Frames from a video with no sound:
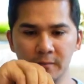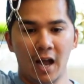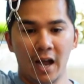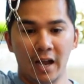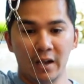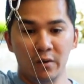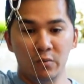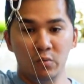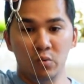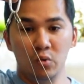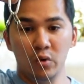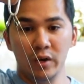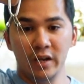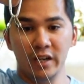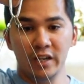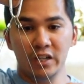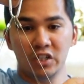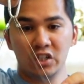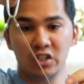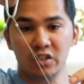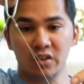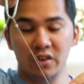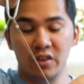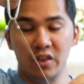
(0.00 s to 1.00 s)
I
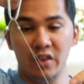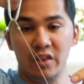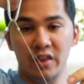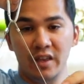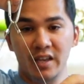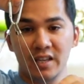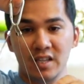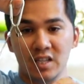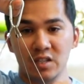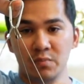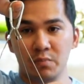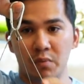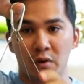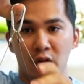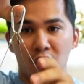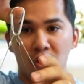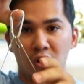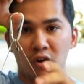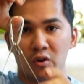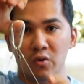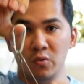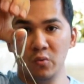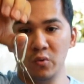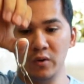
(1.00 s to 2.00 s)
wish this
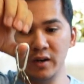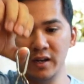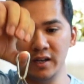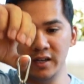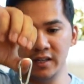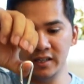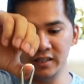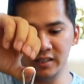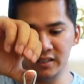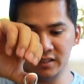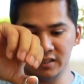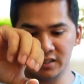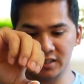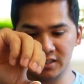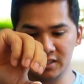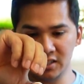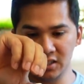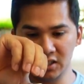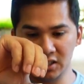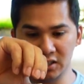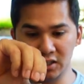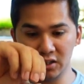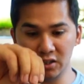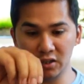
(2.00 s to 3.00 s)
part was
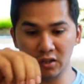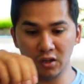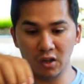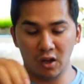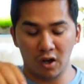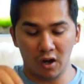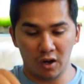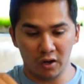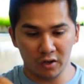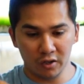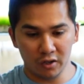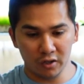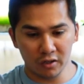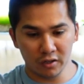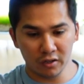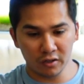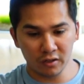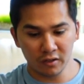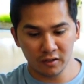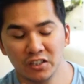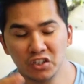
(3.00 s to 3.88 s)
longer,